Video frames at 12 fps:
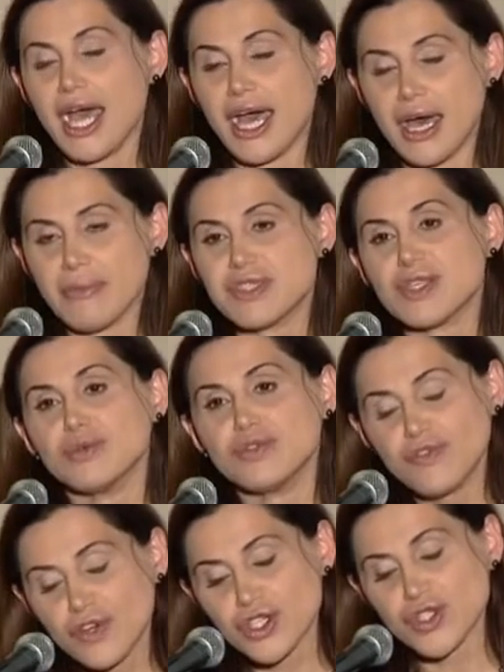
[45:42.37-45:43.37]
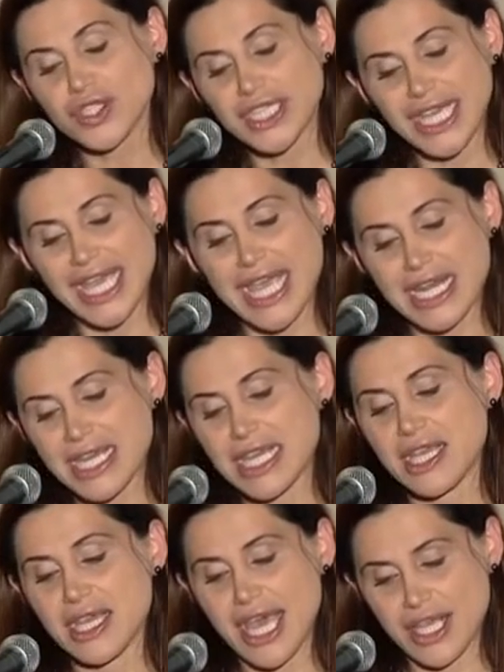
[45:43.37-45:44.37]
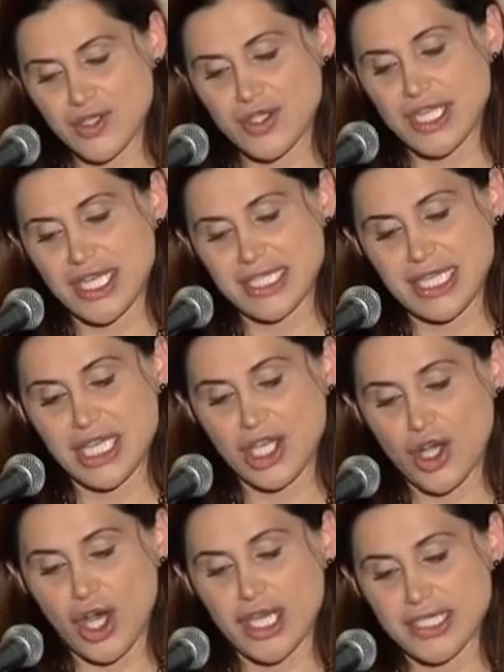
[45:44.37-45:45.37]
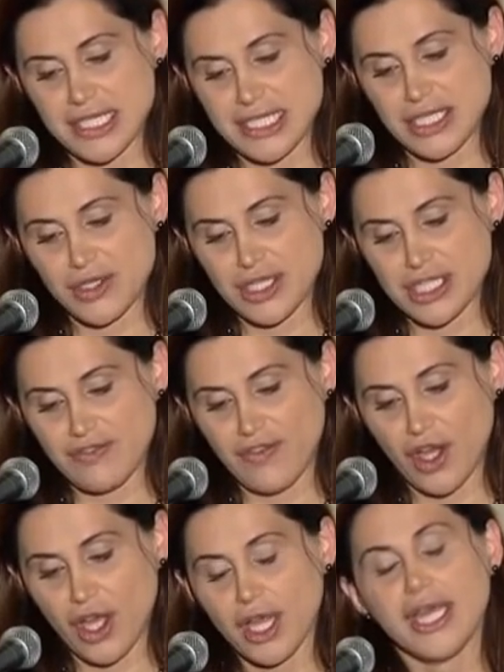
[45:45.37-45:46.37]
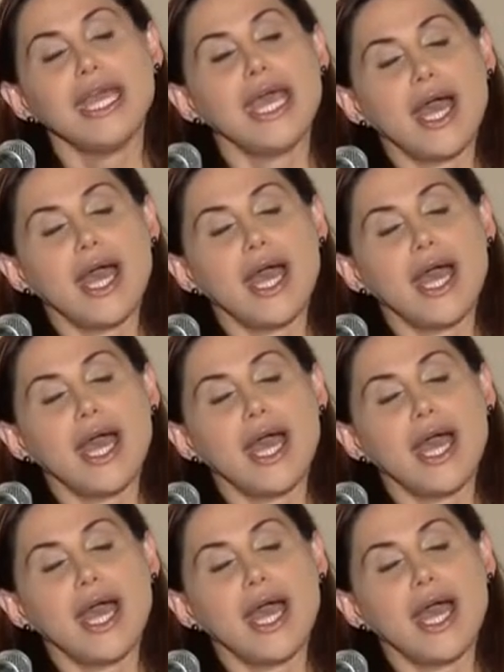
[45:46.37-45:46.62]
Um, so, virtually any exercise that can cause a serious fall.